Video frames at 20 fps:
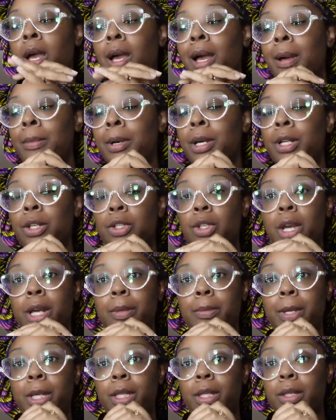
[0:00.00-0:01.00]
I'm going to try
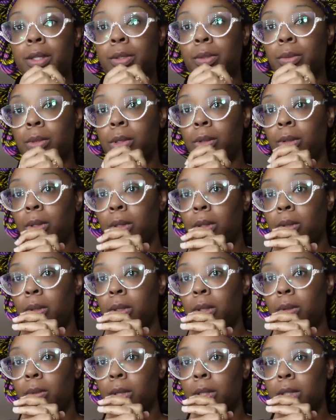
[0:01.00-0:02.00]
to make this really, really
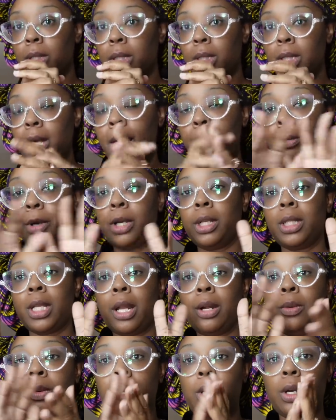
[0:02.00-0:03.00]
quick. Where's the timer? Because
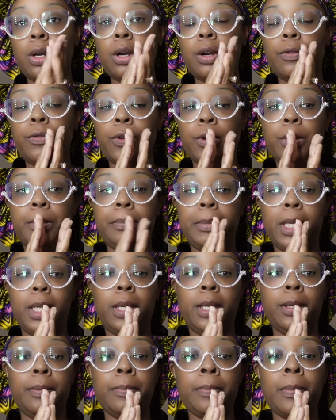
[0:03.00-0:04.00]
I don't want to go over a
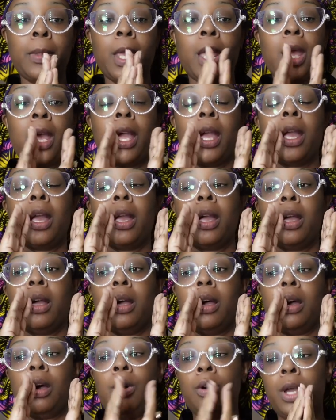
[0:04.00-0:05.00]
minute.
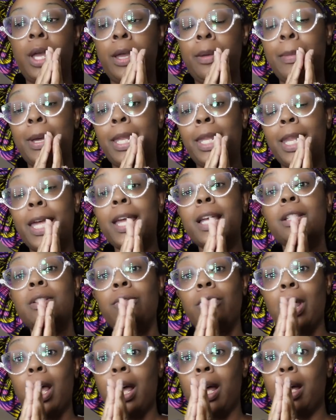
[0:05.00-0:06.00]
Okay, my
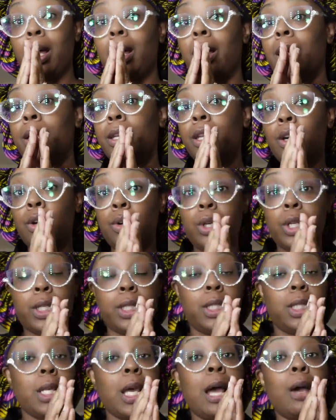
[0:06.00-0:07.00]
last vlog, I
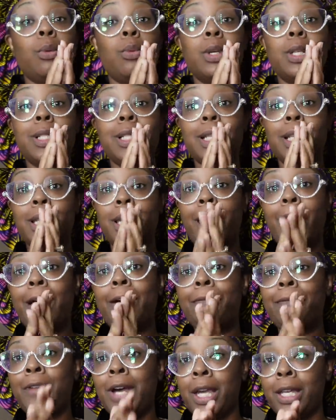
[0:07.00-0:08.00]
noticed I was a
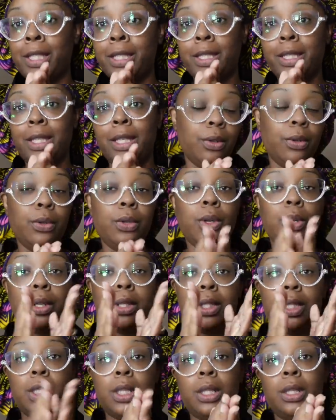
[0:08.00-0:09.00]
lot feisty. There
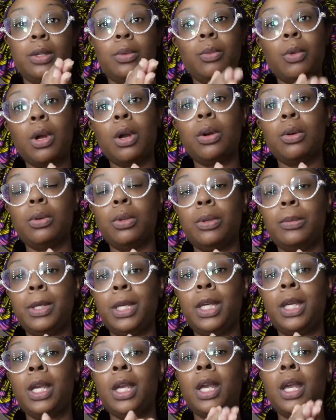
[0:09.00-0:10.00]
is nothing wrong with
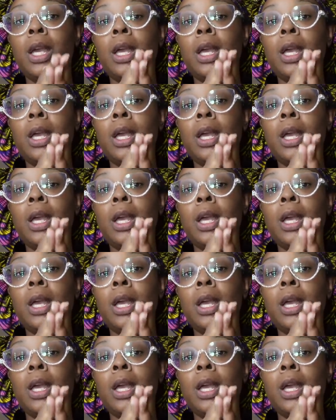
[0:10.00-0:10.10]
me.